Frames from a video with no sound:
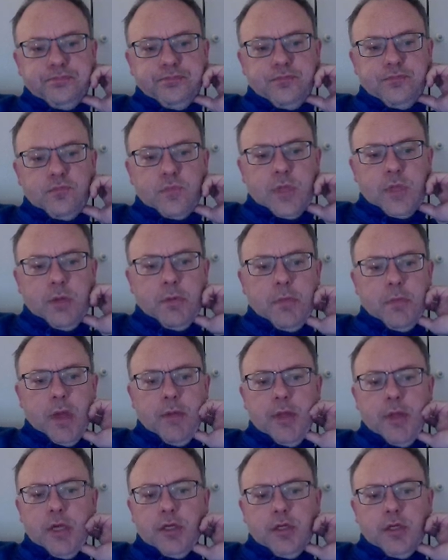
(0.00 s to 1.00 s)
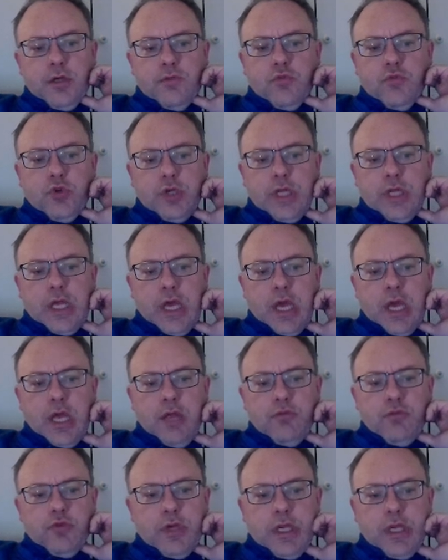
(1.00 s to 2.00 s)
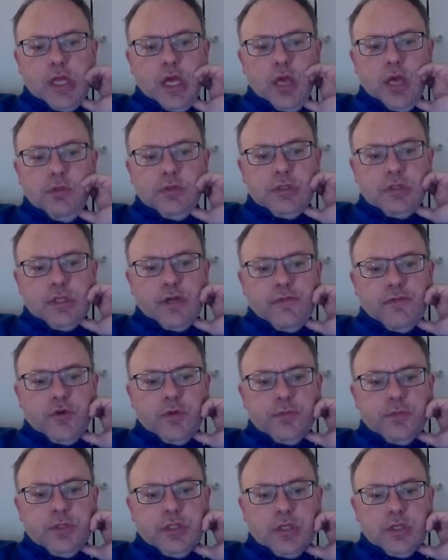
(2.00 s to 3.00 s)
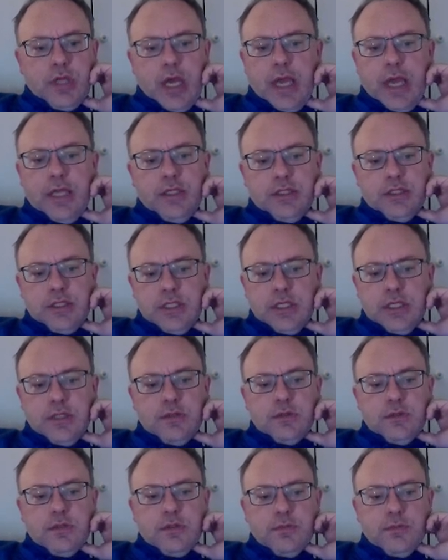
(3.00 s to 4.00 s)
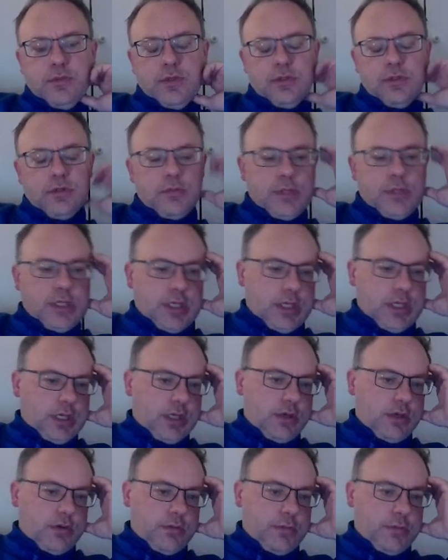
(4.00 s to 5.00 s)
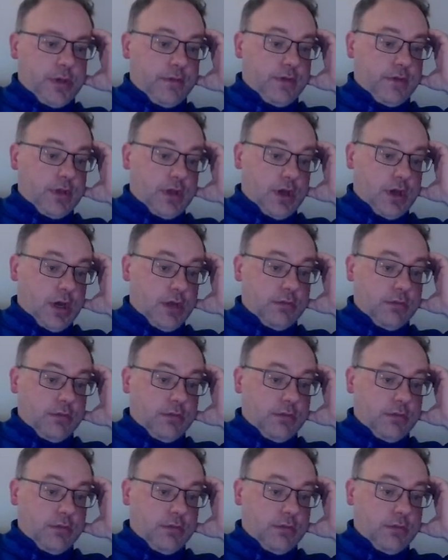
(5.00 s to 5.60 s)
I mean, maybe could have gone Rook D8, Rook E8 was another option, H6 was a possibility, or move the knight was